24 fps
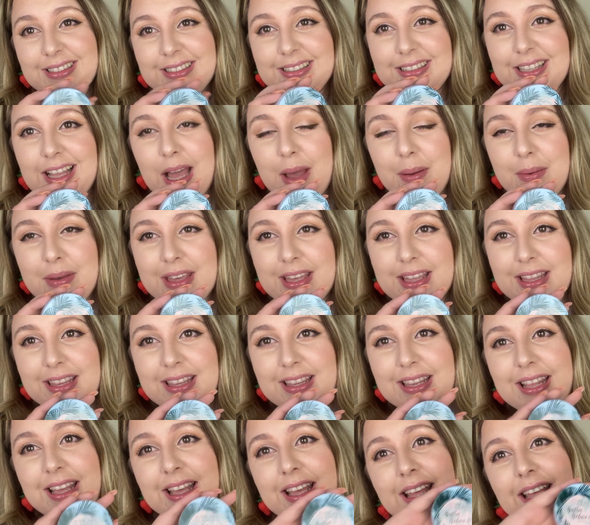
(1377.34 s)
I
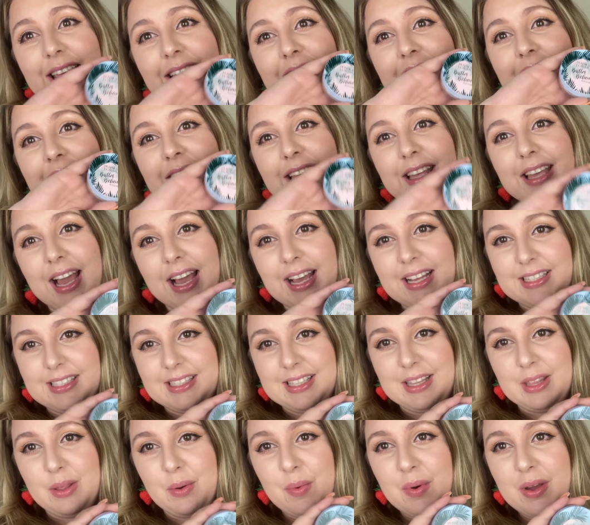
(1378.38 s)
mean, yes,
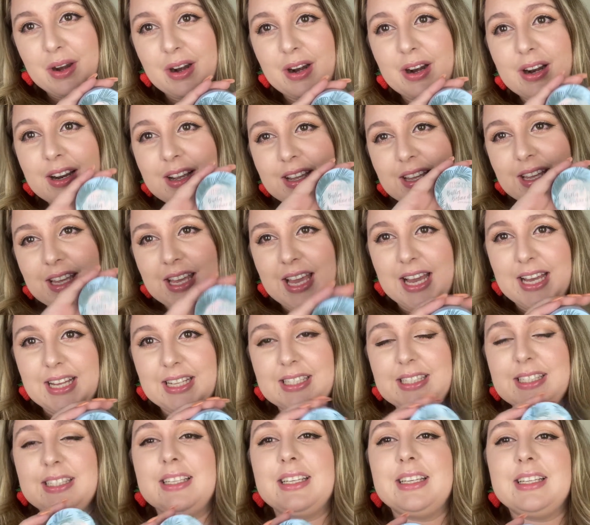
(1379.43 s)
in the winter,
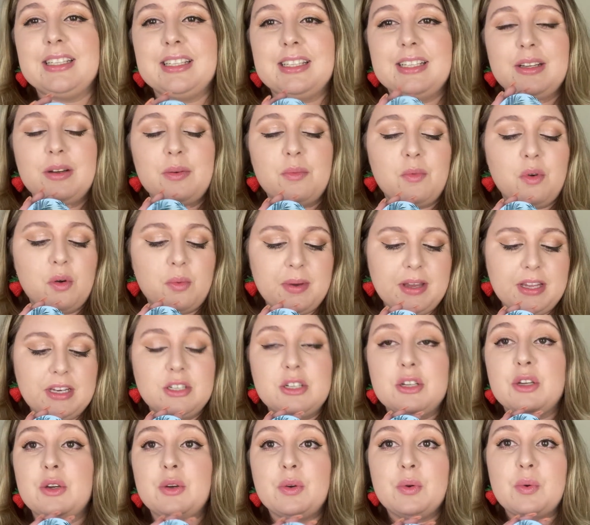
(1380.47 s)
yes, it will be
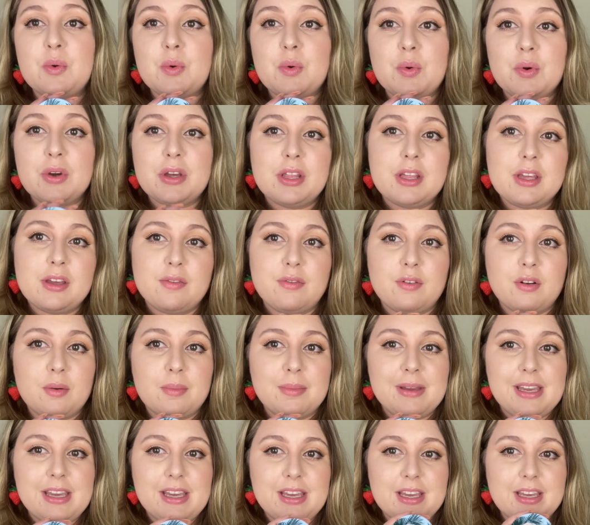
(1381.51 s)
too oily for
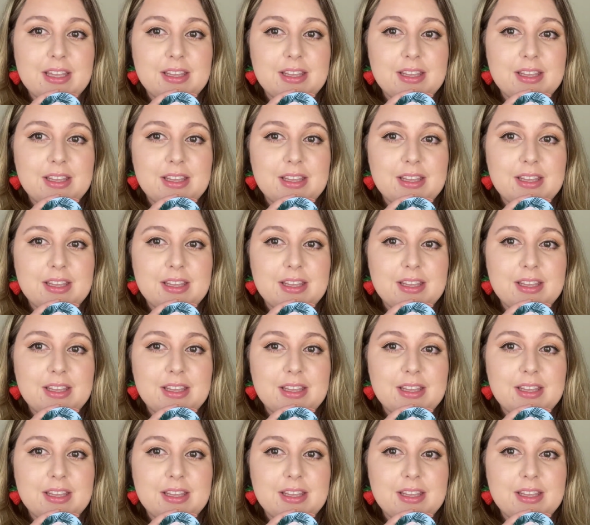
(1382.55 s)
me in